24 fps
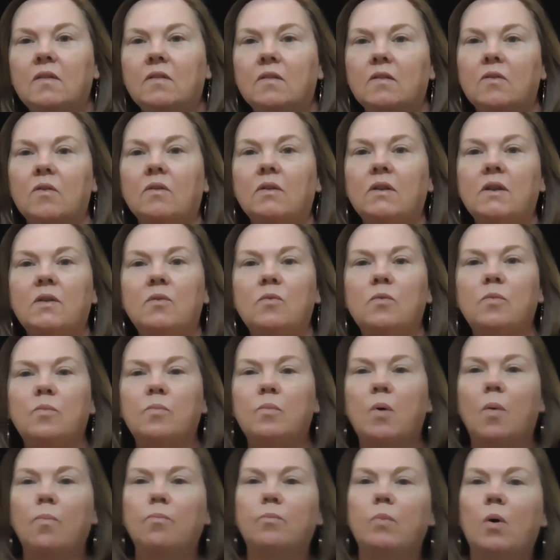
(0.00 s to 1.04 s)
It's got little
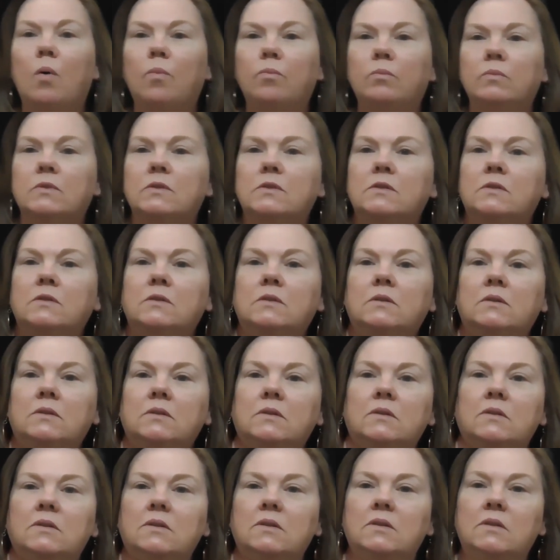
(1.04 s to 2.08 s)
pom-poms
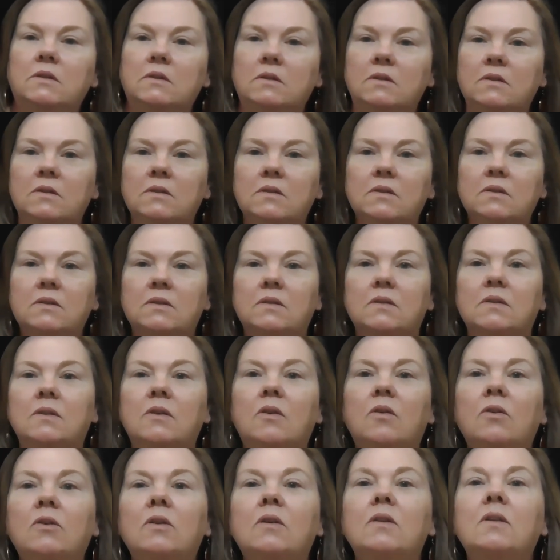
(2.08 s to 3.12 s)

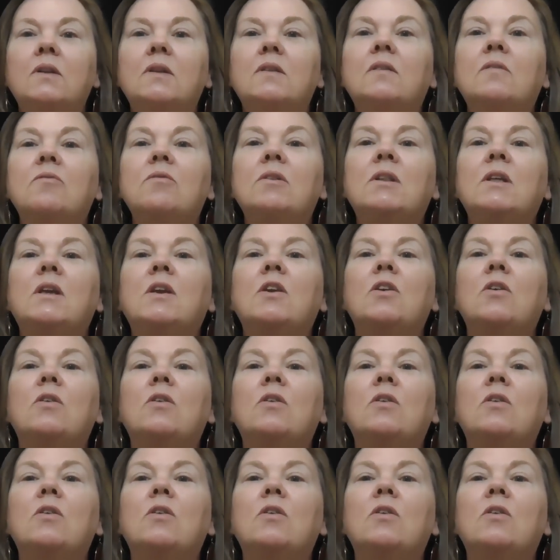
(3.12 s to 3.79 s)
on it. It's really